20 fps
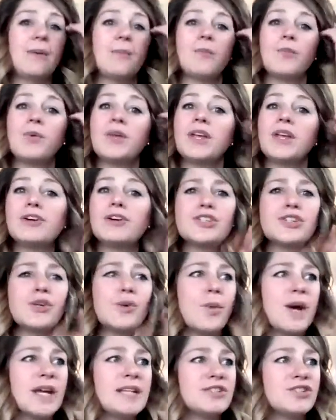We
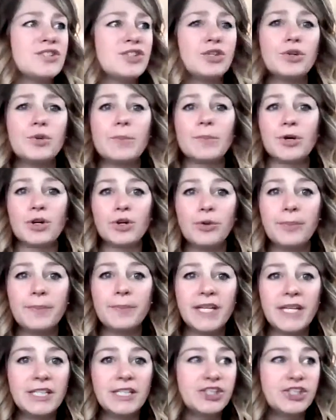also went to Myrtle
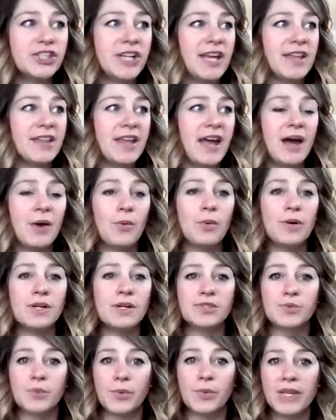Beach, and that
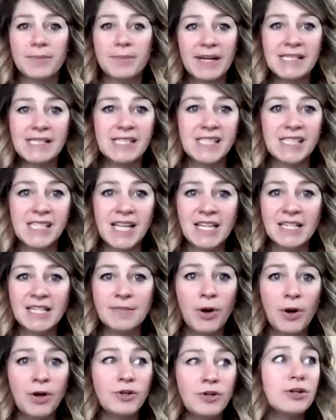was with my success
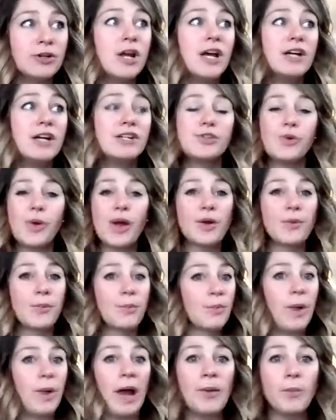partner. So
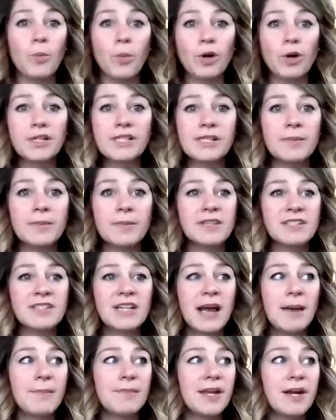I worked some of the
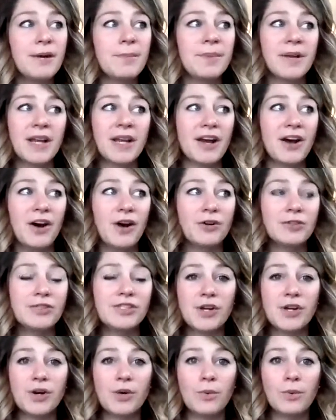time there, but I
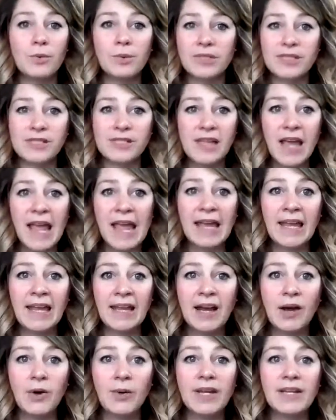also was hanging
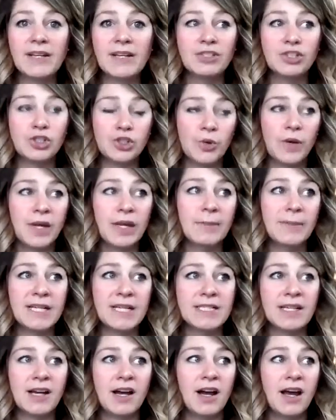out and enjoying
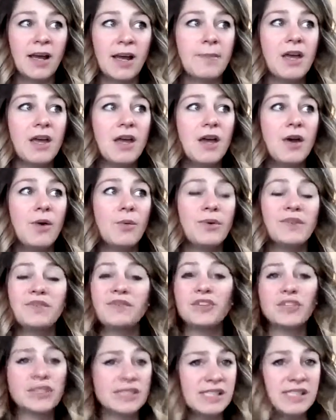my time. We
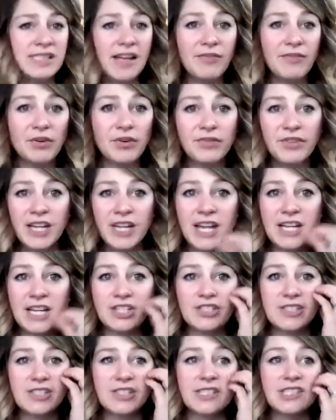took several
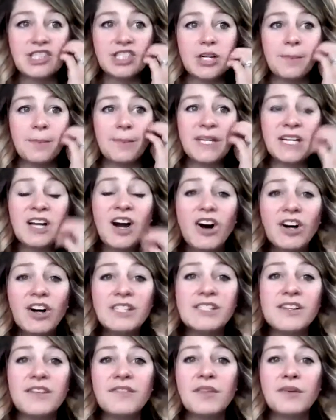vacations this year
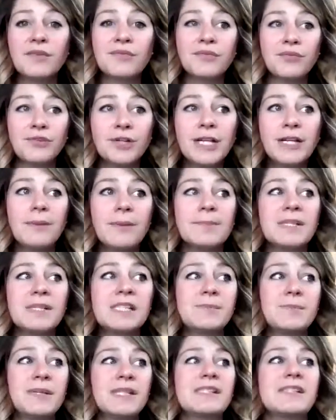because of the freedom
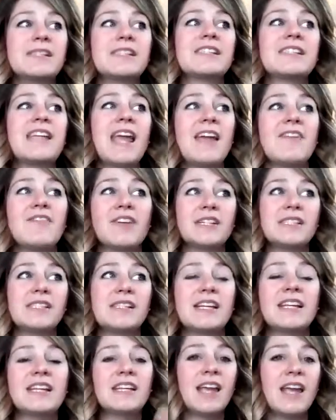this business gave us.
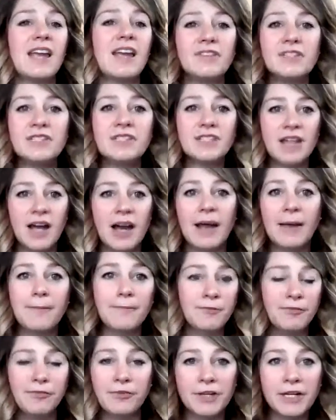It gave us
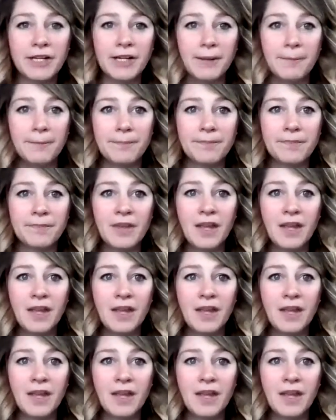time freedom.